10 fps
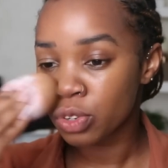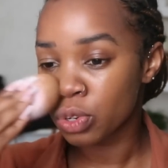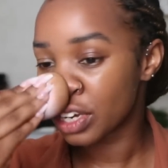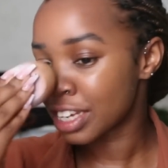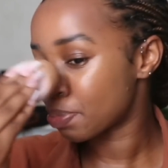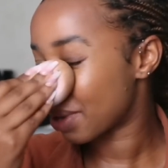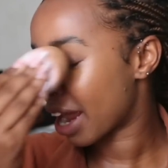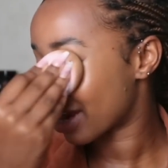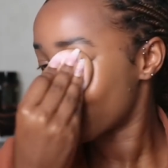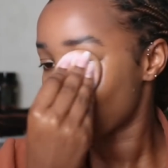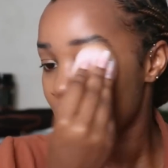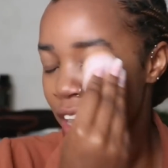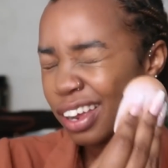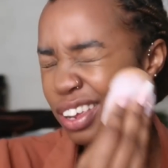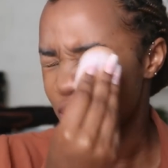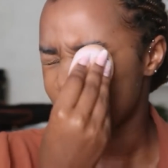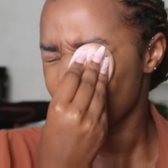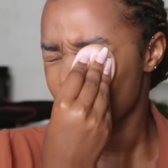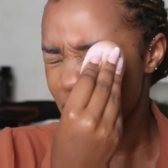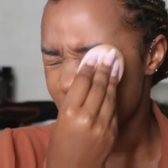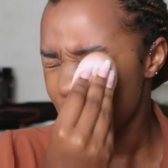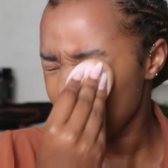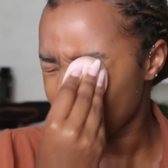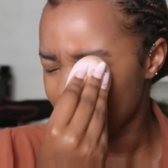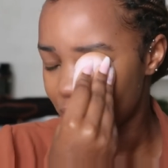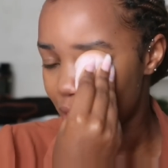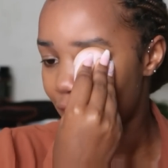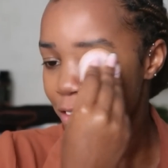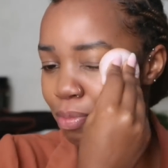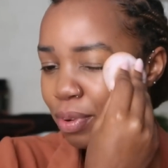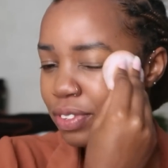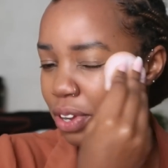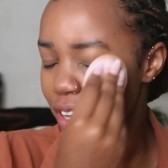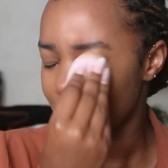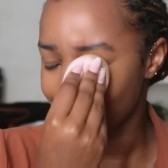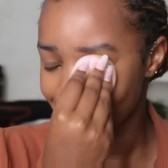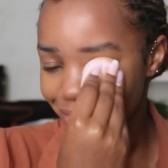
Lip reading: to just be like, Joanna, you need to wake up, life moves on,